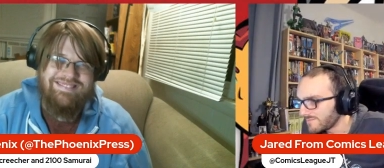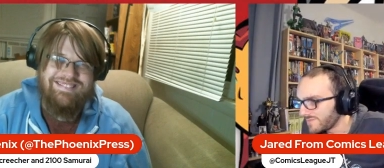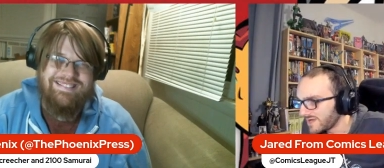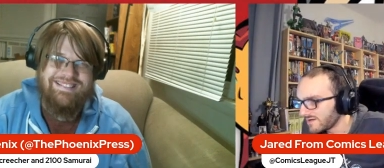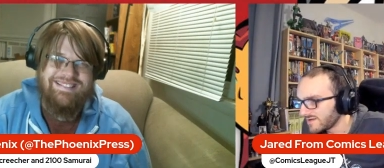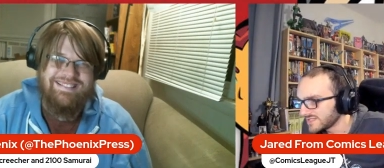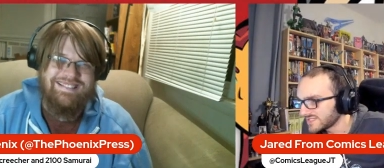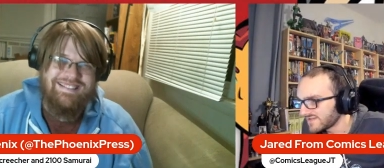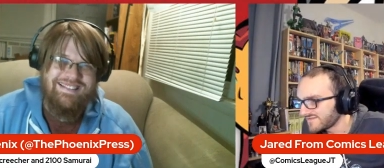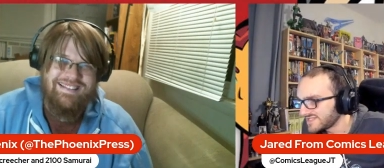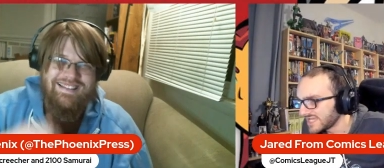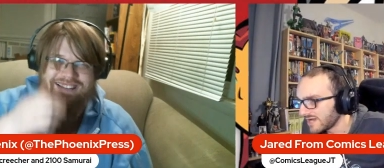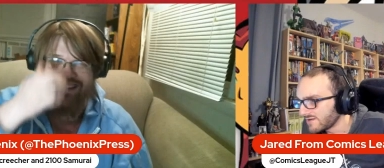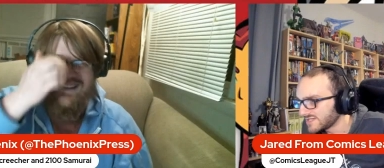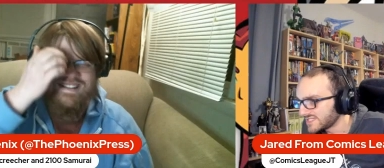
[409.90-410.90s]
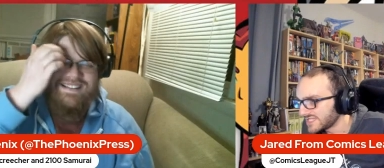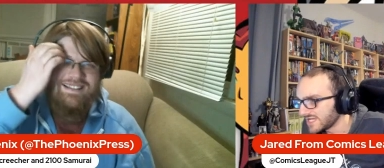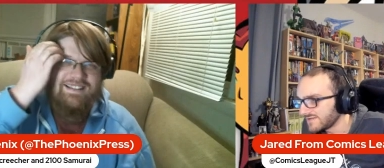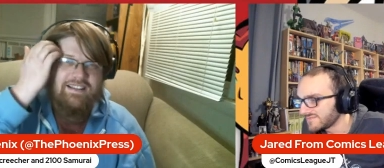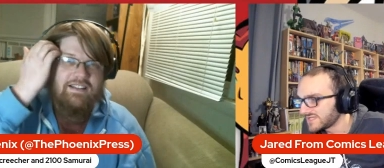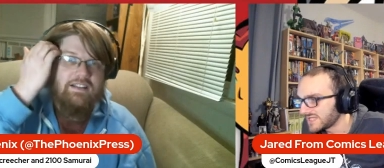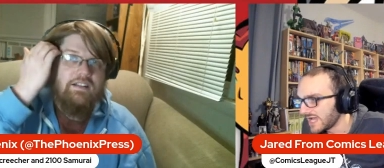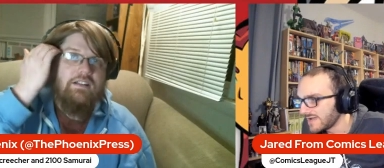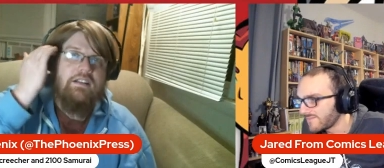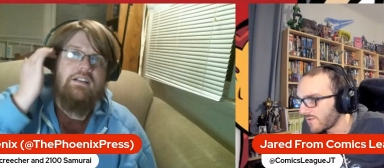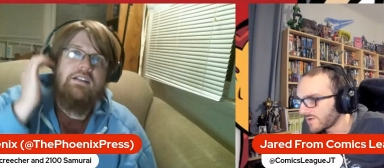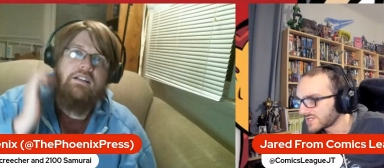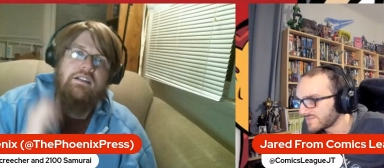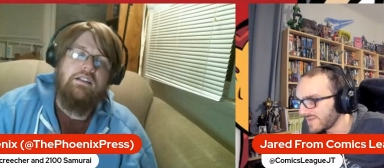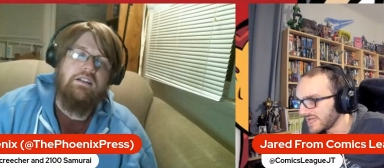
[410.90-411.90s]
Speaker 1: appearance of Sarah Simms, Cyborg's
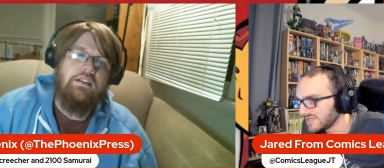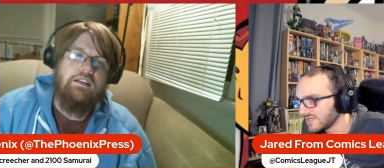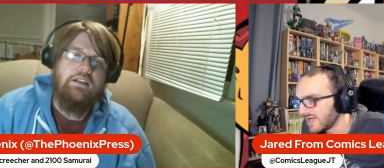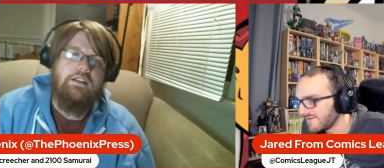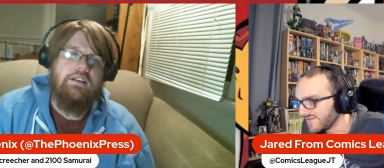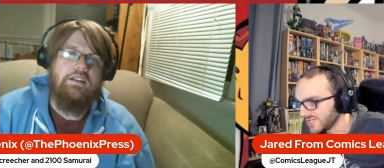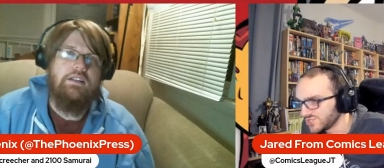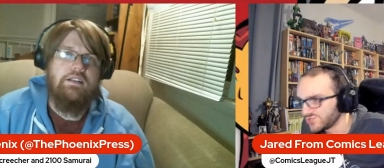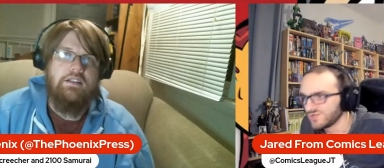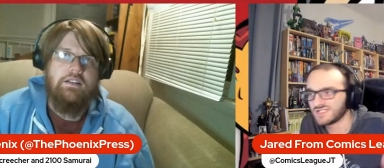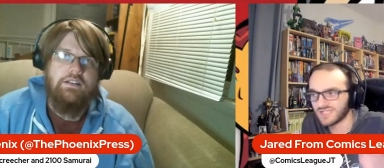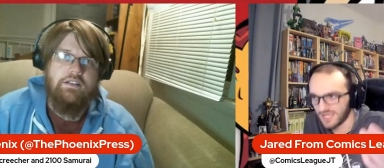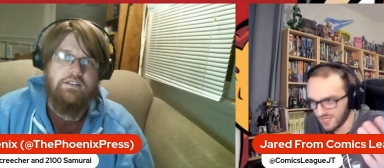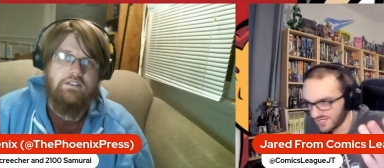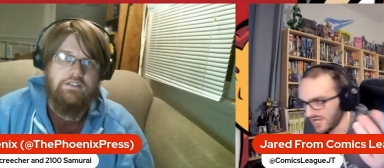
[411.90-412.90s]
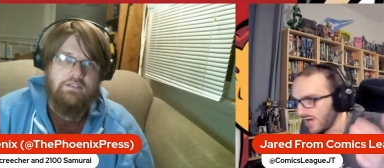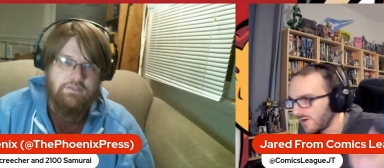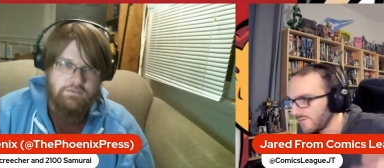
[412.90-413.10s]
main love interest. There you go.